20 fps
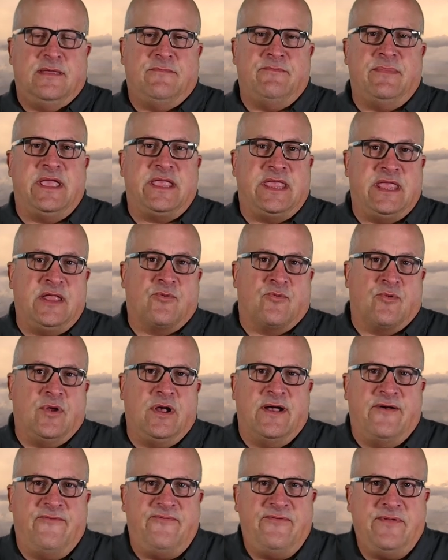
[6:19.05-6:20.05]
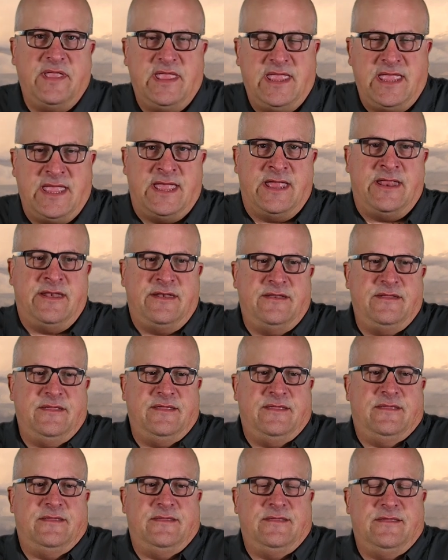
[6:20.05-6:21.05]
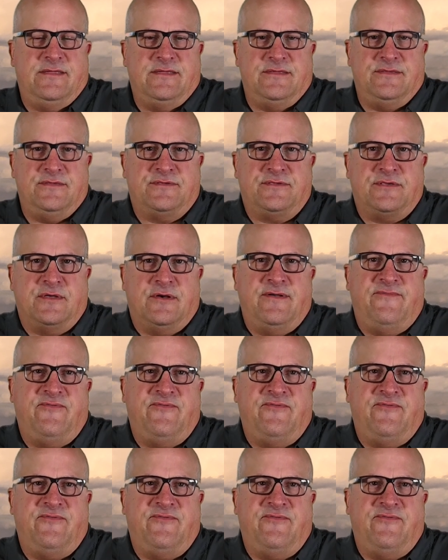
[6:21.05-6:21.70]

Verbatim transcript: making it rough. And so